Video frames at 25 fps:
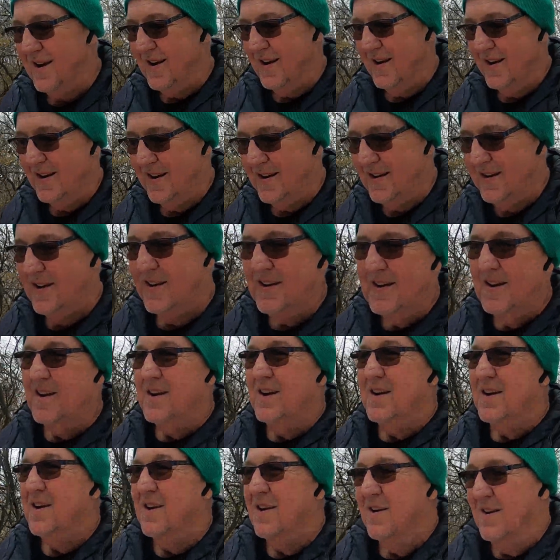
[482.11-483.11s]
it
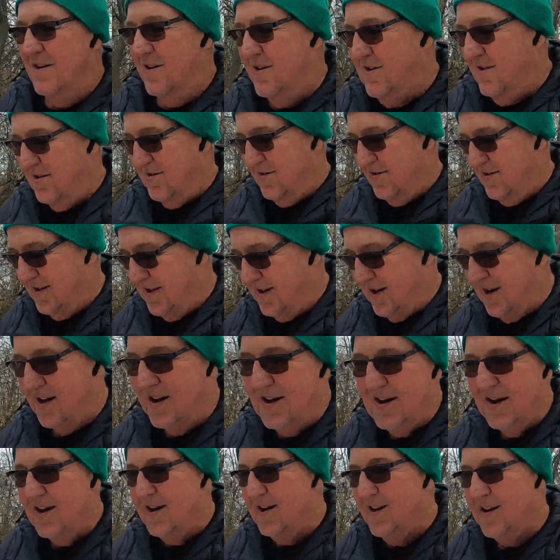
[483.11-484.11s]

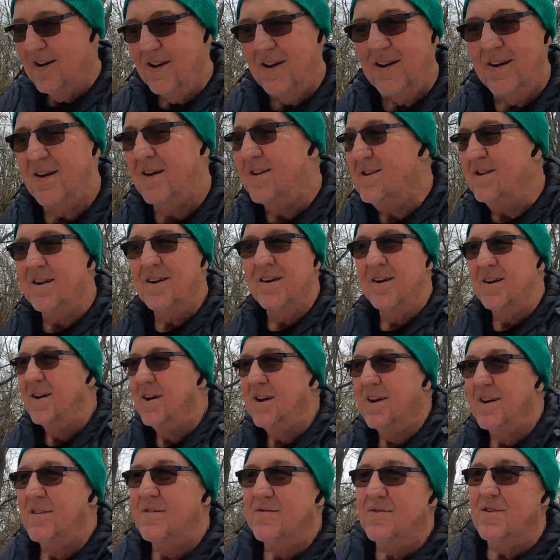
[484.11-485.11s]
or
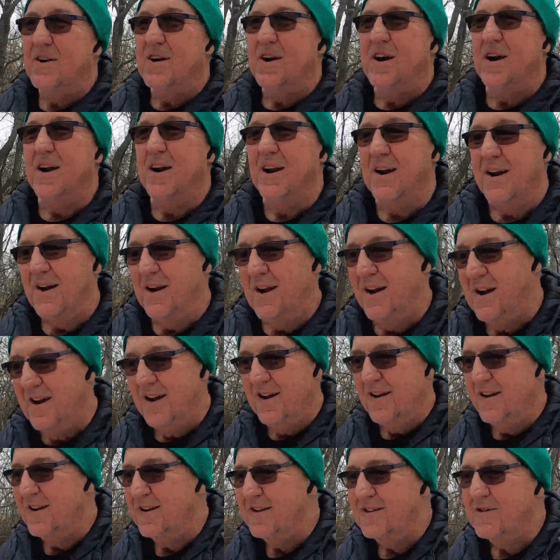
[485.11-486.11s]
forget it.
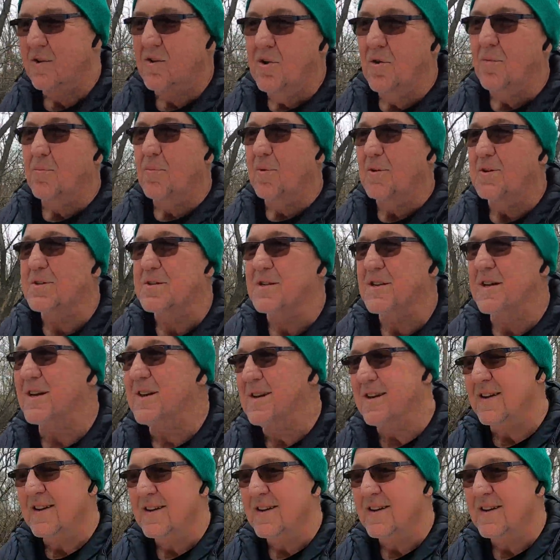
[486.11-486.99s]
He's hopeless.